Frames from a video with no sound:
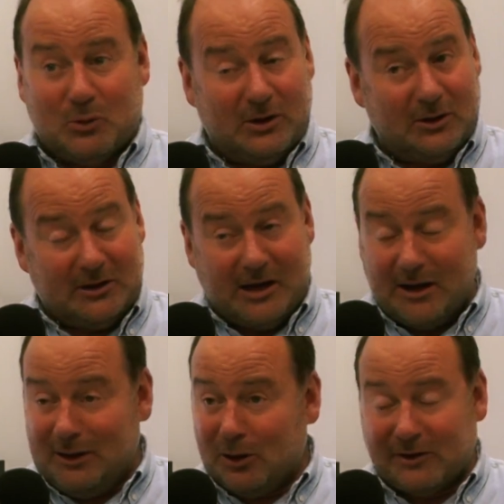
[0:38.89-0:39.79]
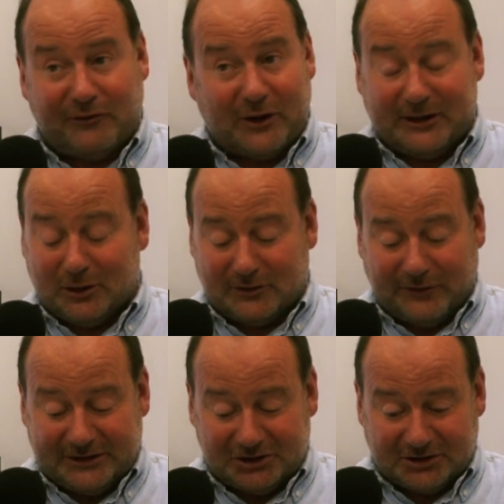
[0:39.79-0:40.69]
were a lot of very good
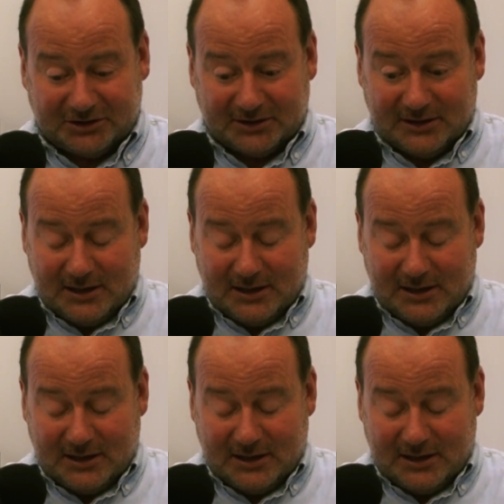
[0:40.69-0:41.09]
adventures,